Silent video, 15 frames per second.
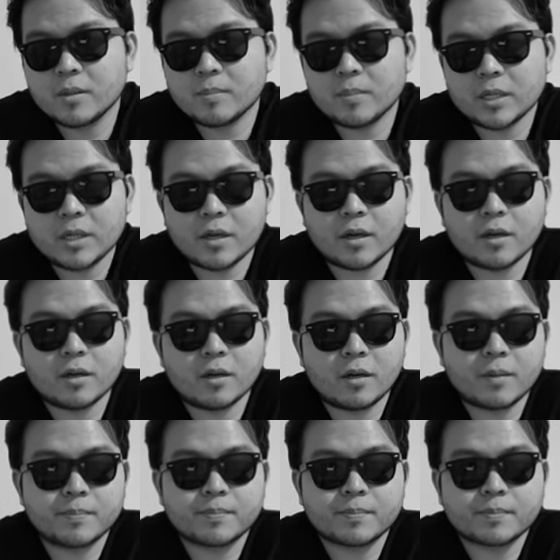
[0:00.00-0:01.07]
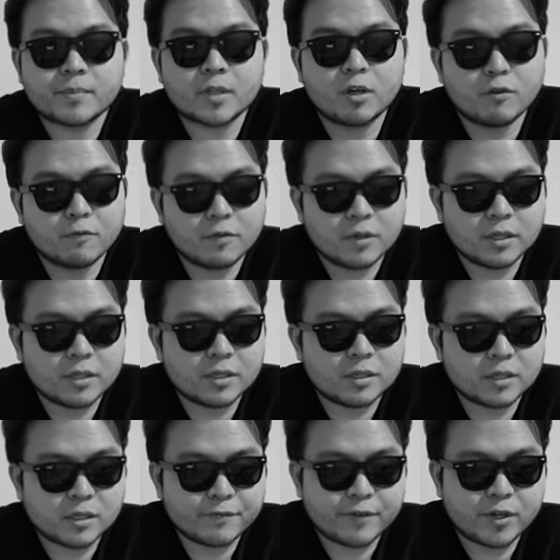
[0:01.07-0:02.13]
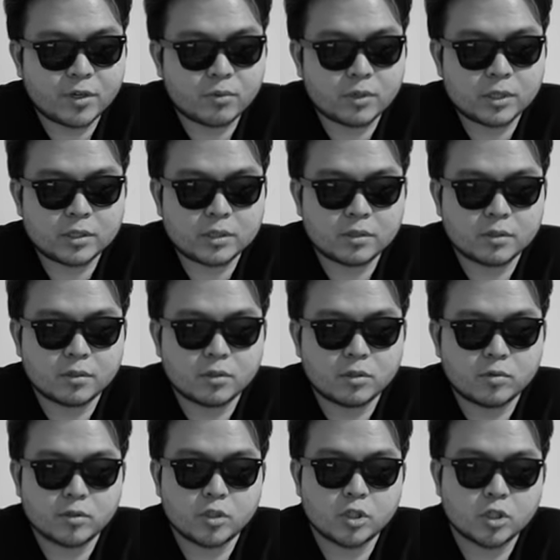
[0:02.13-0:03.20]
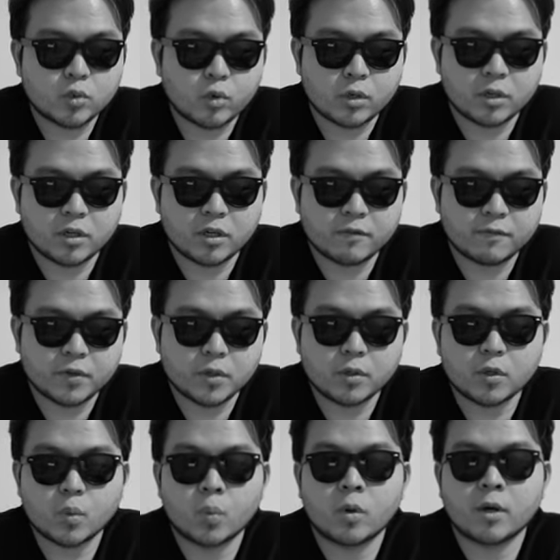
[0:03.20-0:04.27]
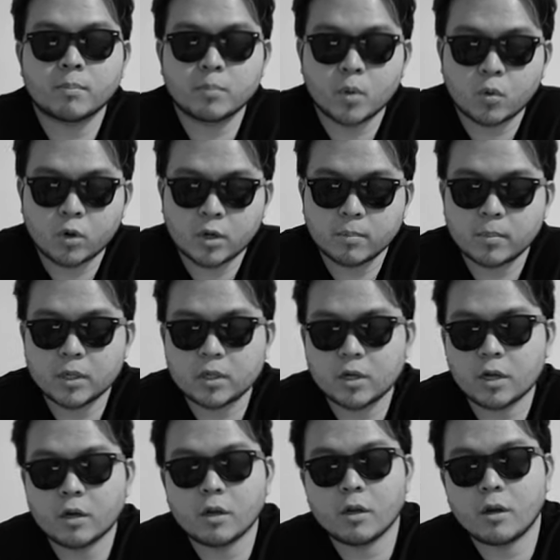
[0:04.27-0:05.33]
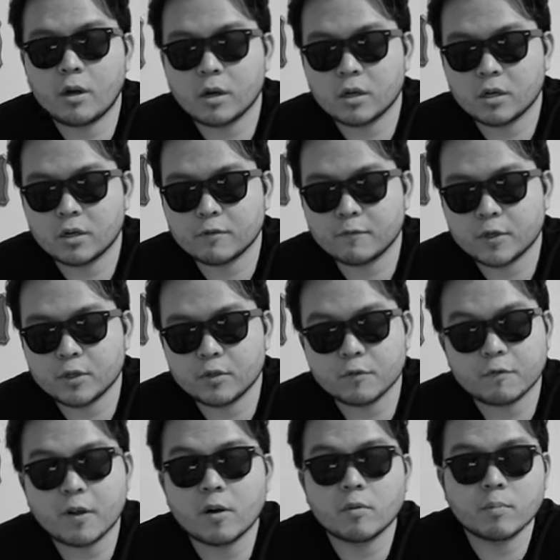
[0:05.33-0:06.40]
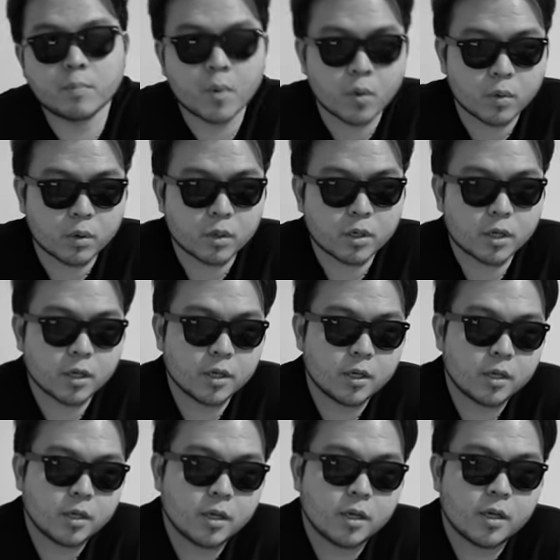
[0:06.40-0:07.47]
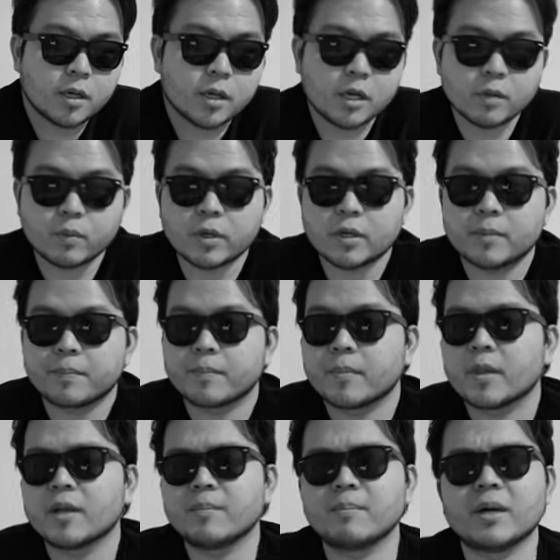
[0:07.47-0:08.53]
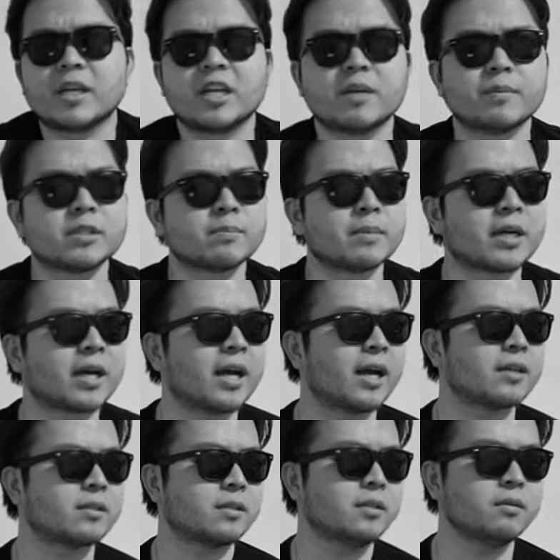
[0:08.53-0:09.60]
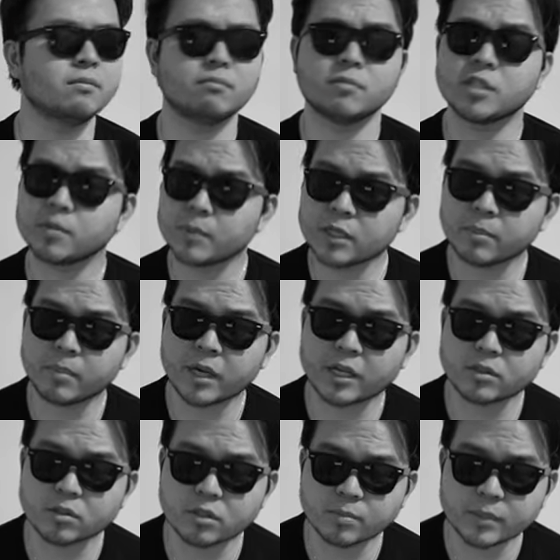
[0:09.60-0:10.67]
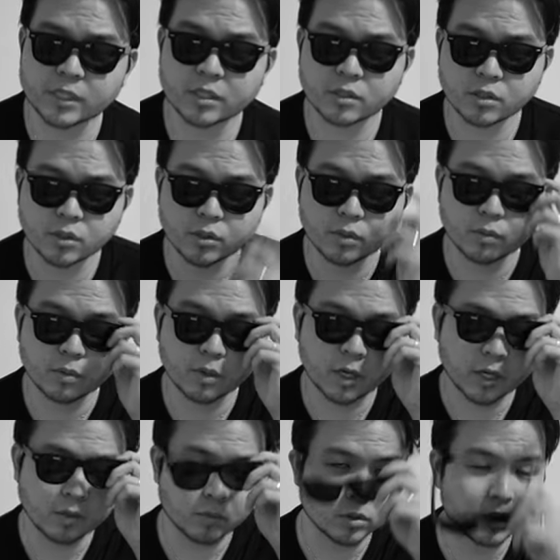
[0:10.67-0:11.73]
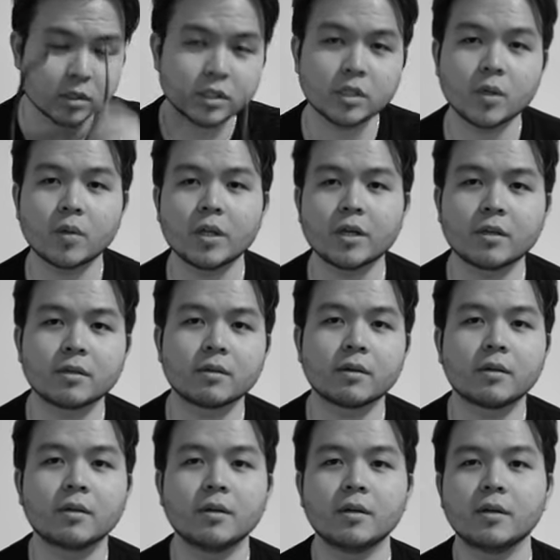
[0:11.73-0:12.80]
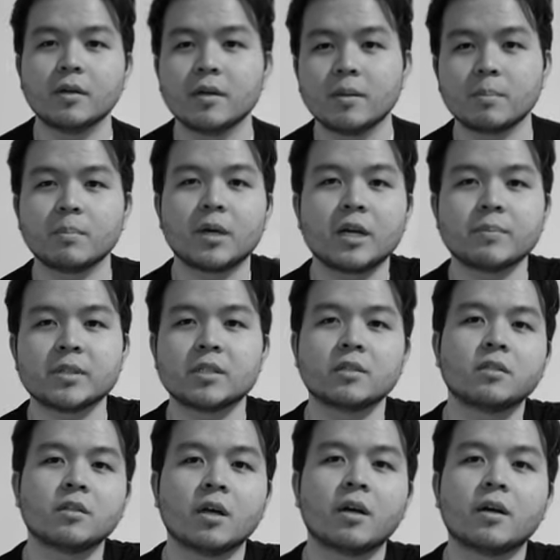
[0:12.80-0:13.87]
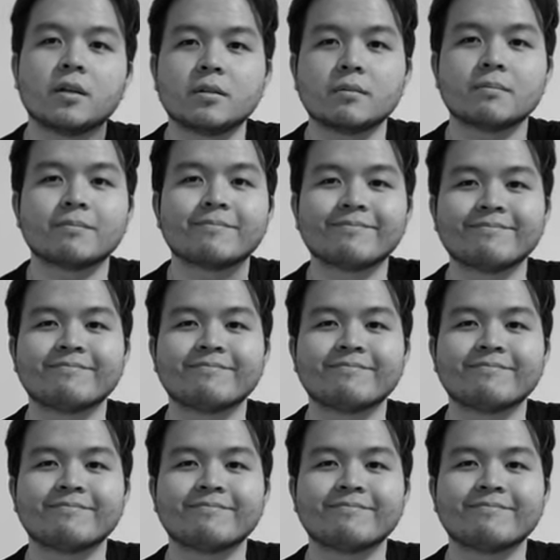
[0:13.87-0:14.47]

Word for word: But yeah, um, hopefully this video is short enough for you to want more, but not long enough where you felt bored. Anyway, my name is Makasy. It's been a pleasure speaking to you. I will see you later. Bye, Missus Yan.